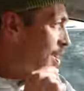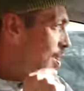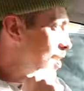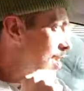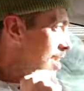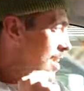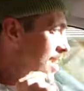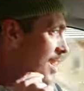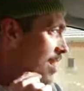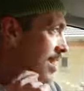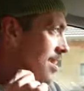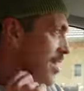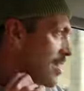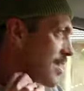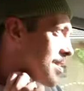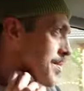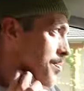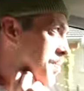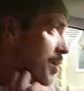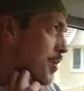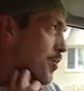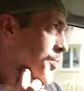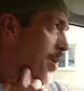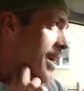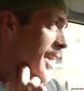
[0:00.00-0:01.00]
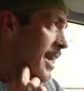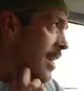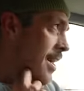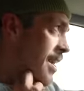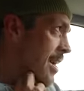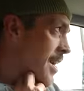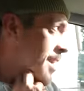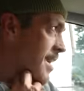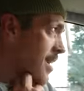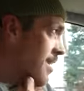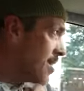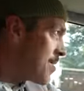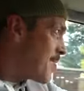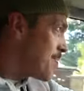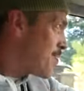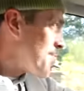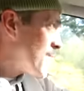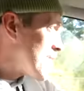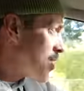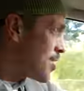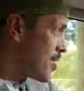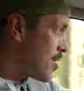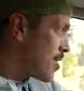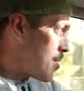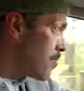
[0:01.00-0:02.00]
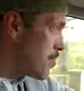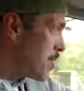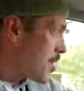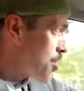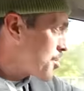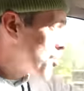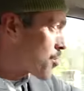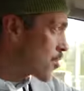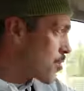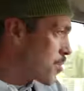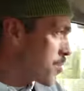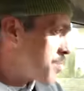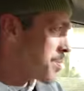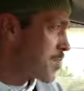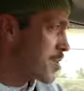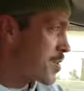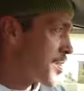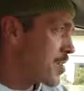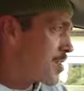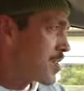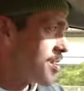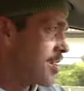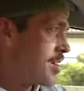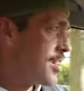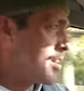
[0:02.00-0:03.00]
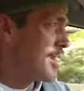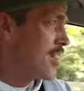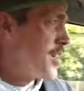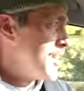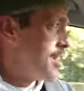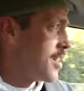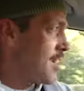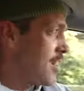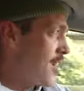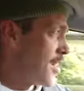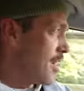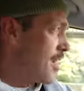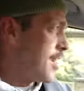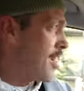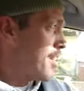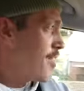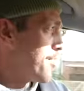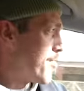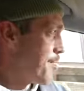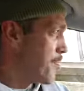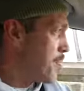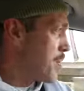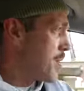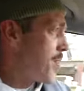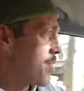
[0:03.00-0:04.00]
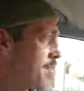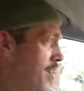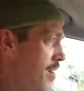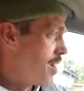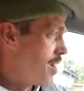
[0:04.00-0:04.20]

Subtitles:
out, yeah. Nice, it's been raining, so the mushrooms have been